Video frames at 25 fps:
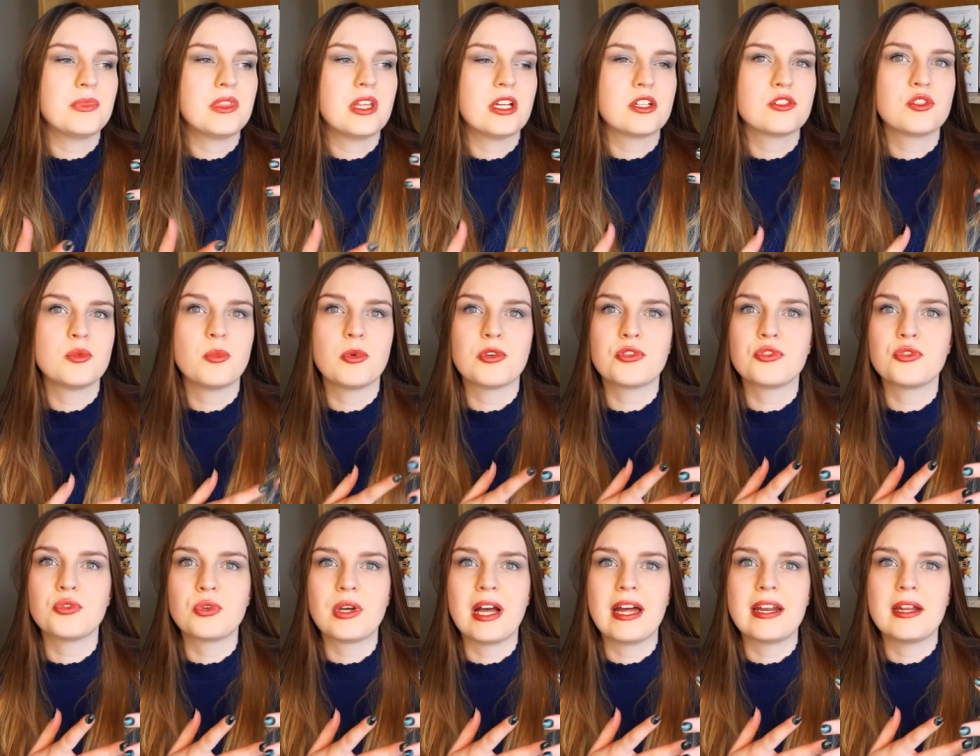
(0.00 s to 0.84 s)
they're
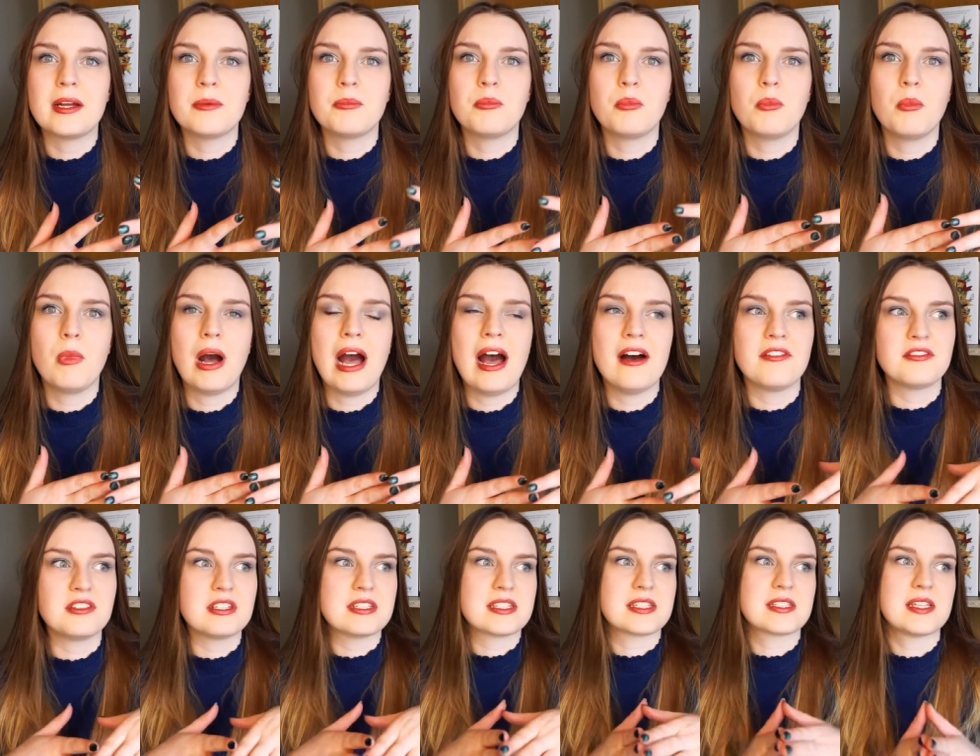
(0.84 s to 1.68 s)
supposed to kind of
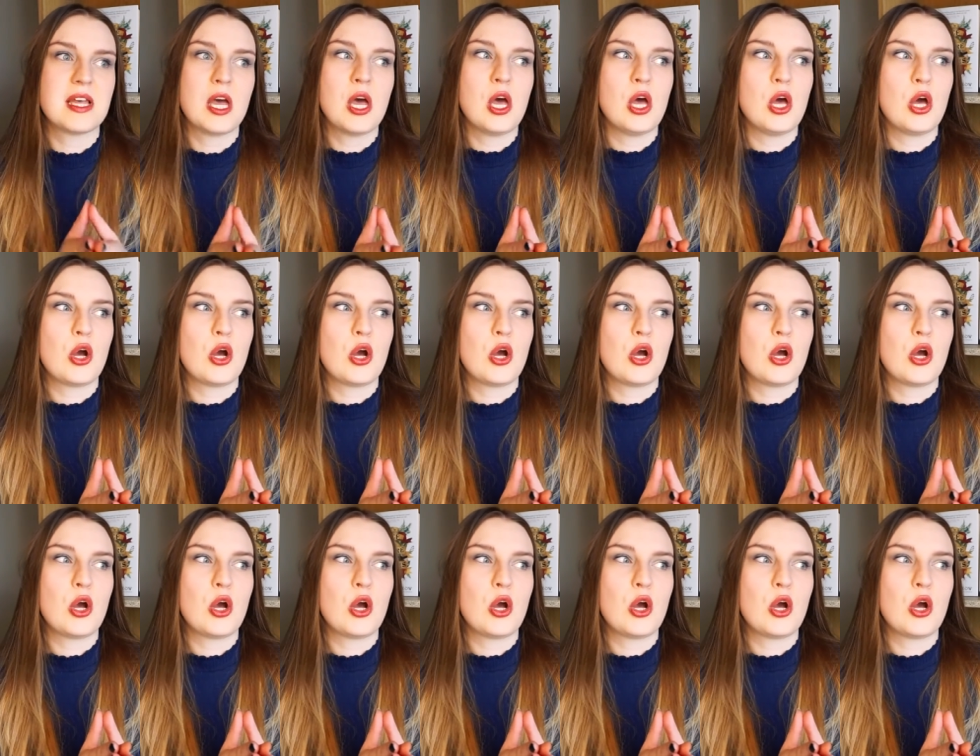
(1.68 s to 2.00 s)
have this